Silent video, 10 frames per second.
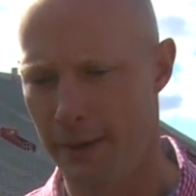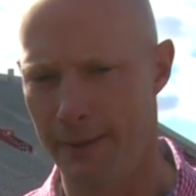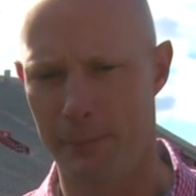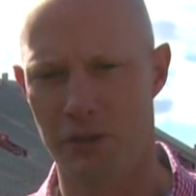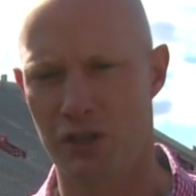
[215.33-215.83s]

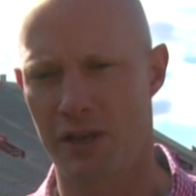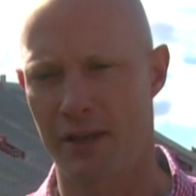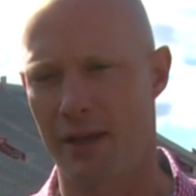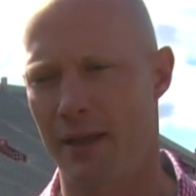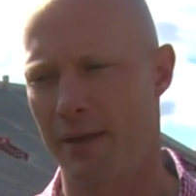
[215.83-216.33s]
But just
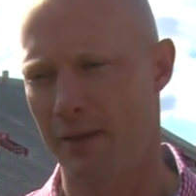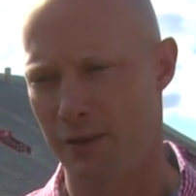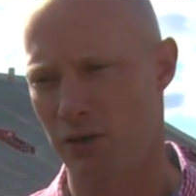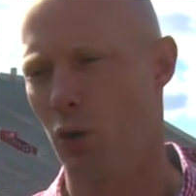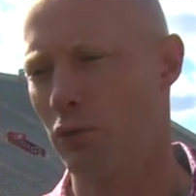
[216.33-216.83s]

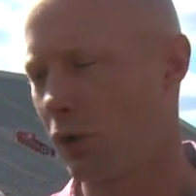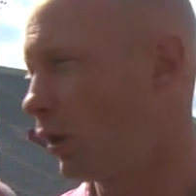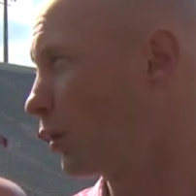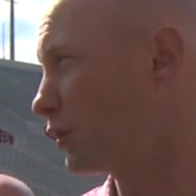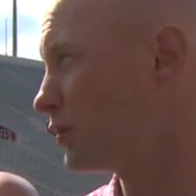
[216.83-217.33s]
as an
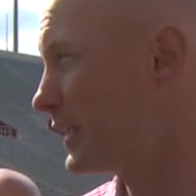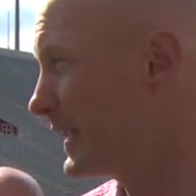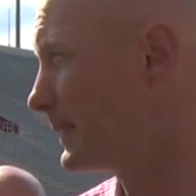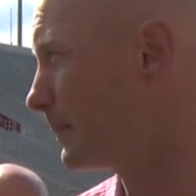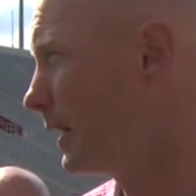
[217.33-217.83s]
overall
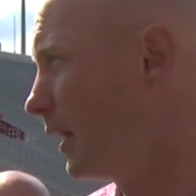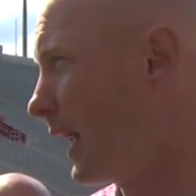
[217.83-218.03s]
team,